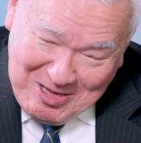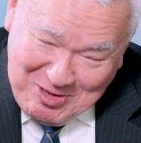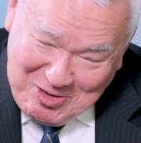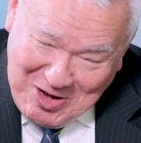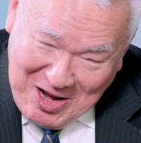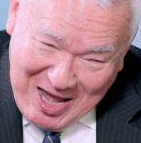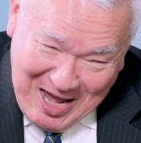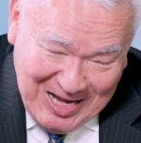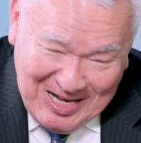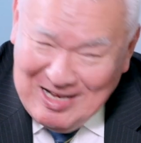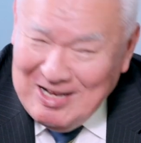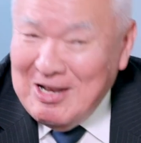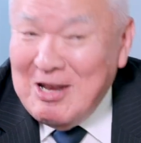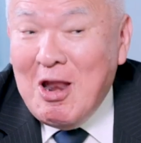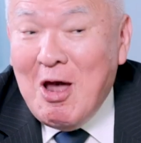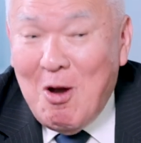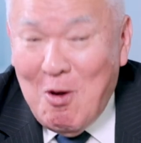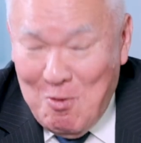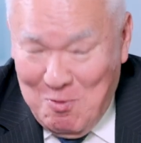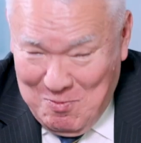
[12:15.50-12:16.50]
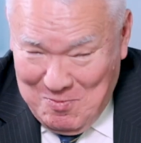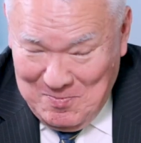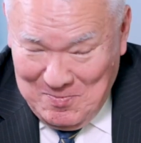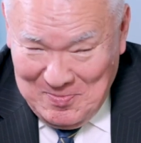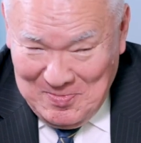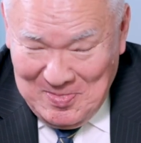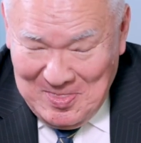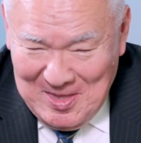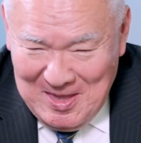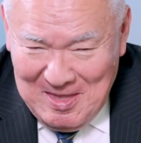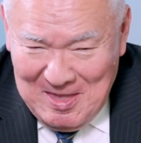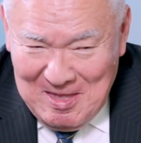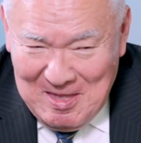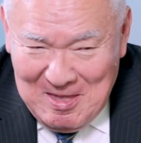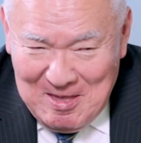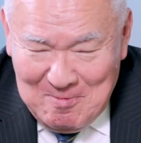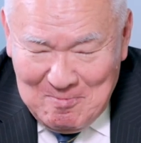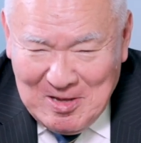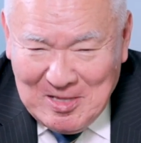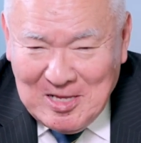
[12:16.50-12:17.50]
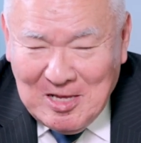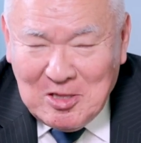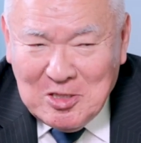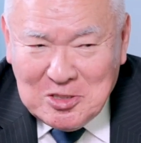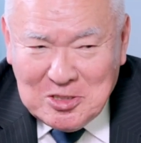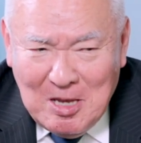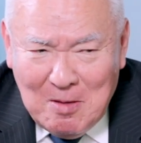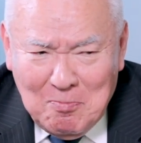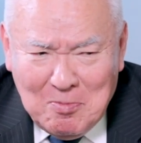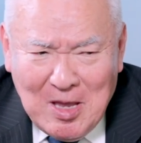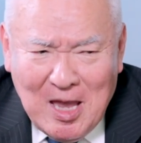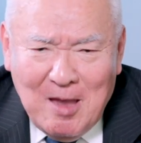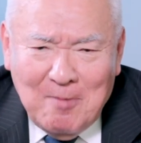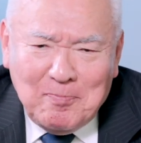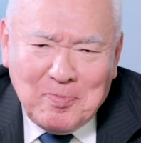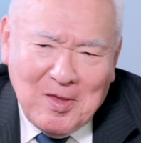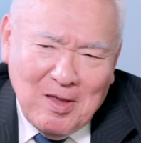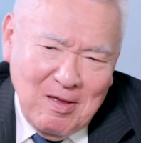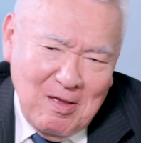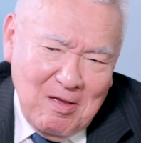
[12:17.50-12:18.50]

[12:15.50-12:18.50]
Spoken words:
tonight. No. But at the same time,